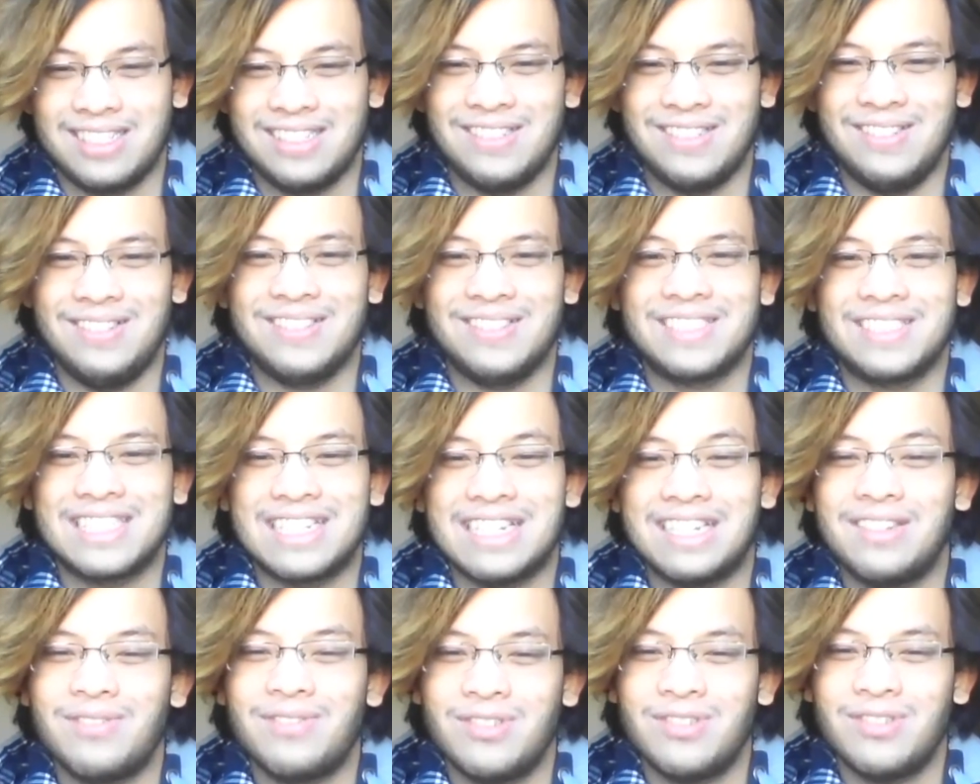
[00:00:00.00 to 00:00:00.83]
So
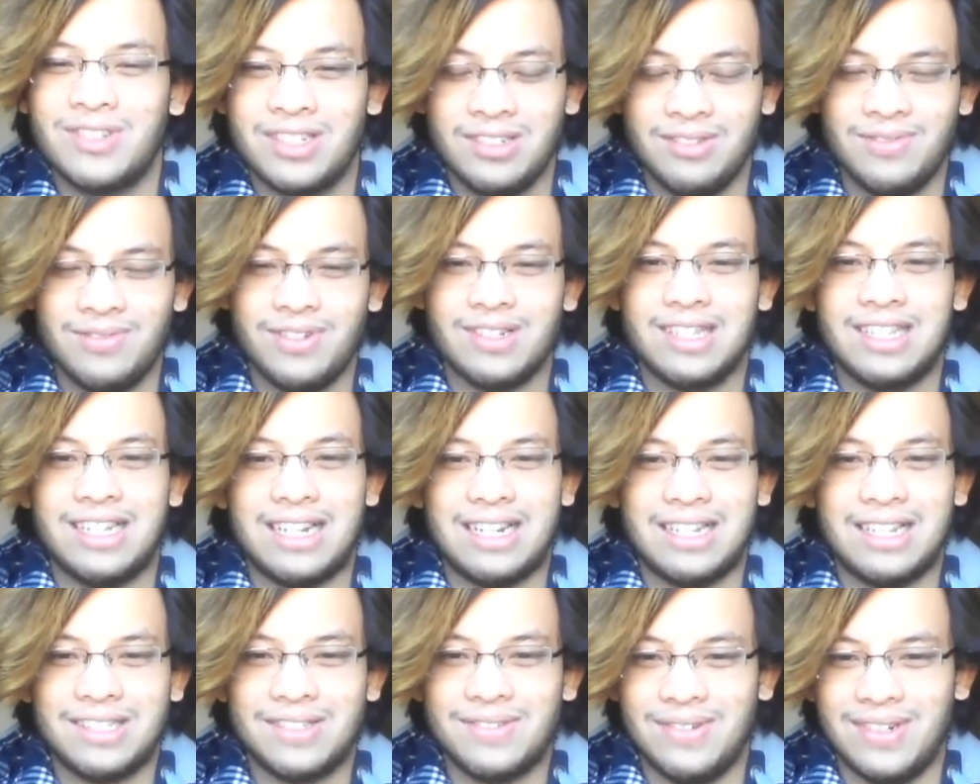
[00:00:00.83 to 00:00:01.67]
stay tuned for
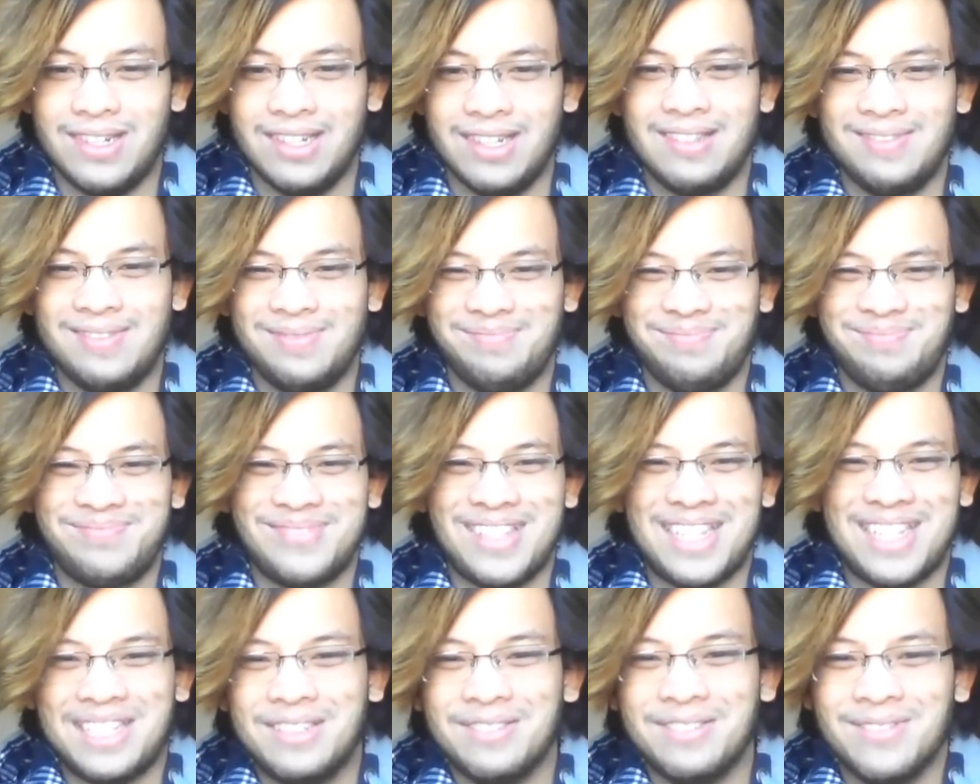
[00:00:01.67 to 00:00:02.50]
that as well.
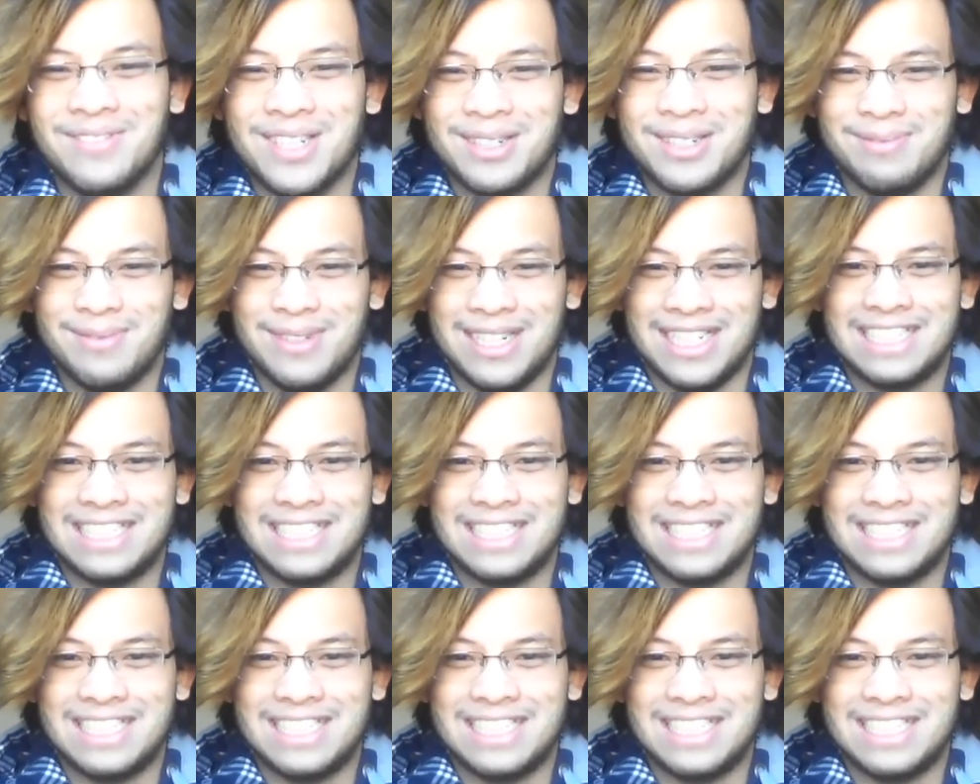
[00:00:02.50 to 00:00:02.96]
Thank you very